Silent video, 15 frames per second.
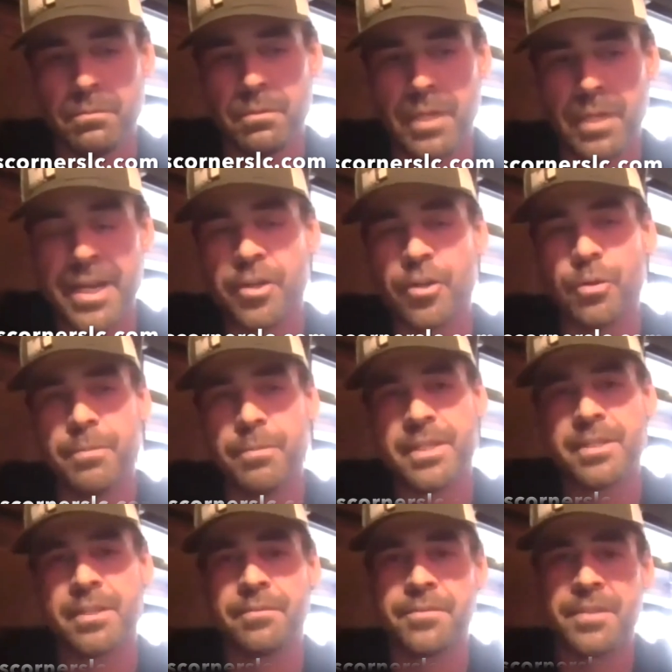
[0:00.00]

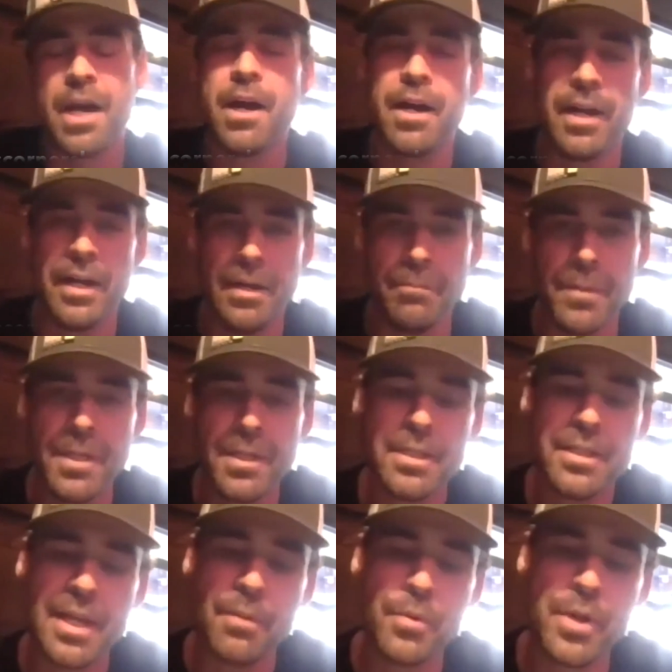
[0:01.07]
increments of time.
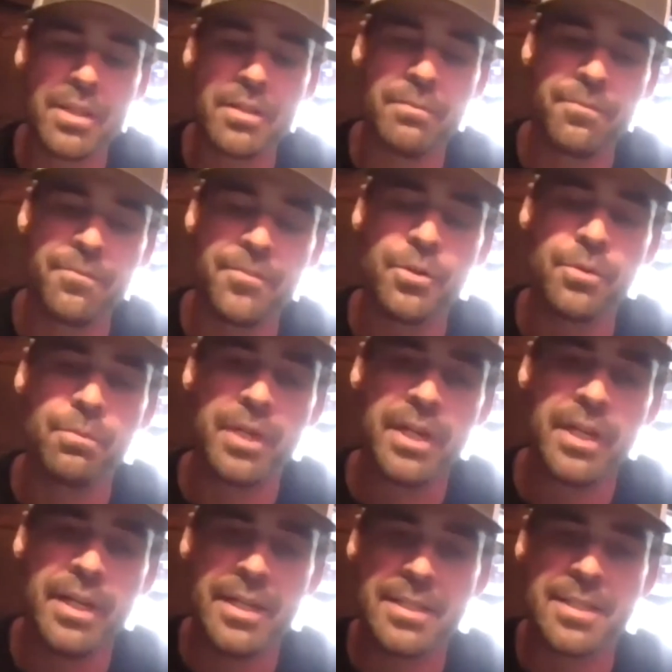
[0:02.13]
That way the food, when
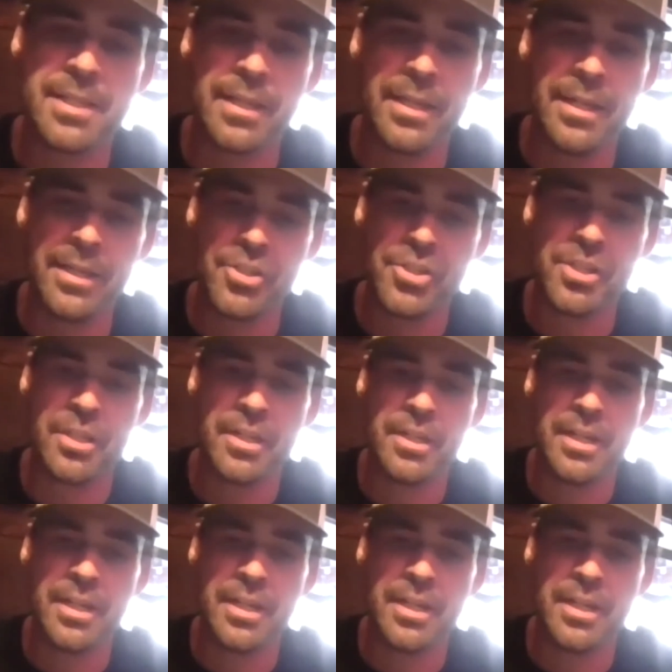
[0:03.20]
it hits the kitchen,